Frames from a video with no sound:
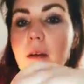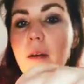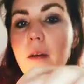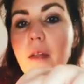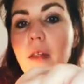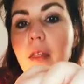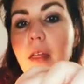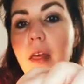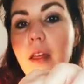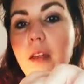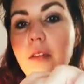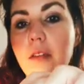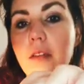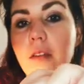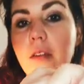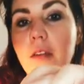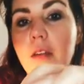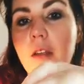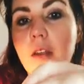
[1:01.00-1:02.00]

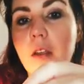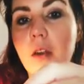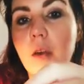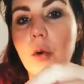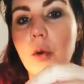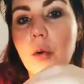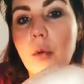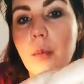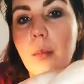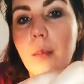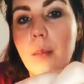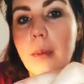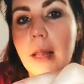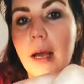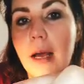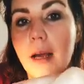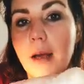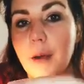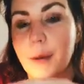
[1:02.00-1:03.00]
this, you know,
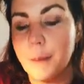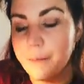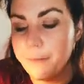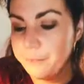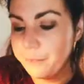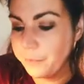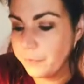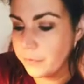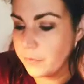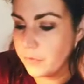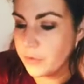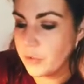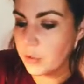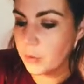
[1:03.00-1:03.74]
black. So